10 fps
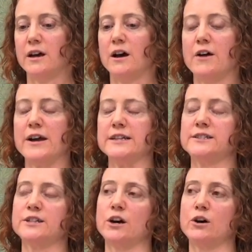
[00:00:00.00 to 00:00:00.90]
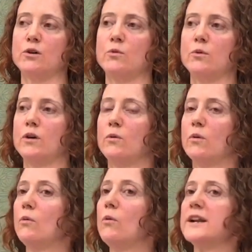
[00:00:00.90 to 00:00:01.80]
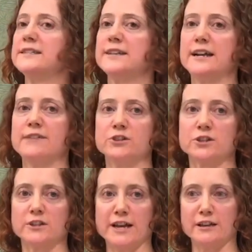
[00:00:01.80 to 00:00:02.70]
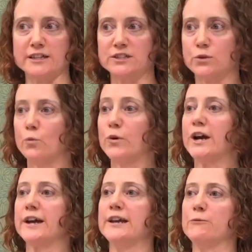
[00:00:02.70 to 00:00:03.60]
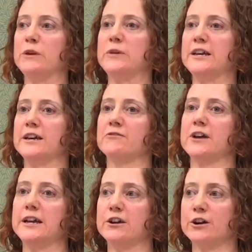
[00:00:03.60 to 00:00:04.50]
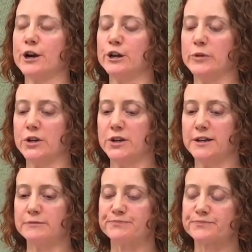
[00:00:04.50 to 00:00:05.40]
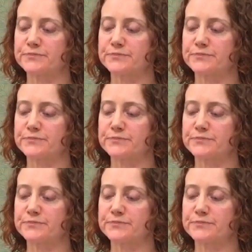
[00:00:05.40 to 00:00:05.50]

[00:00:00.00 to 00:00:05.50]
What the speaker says: All right, so what does that even look like? Like, so where can we begin right here in our community?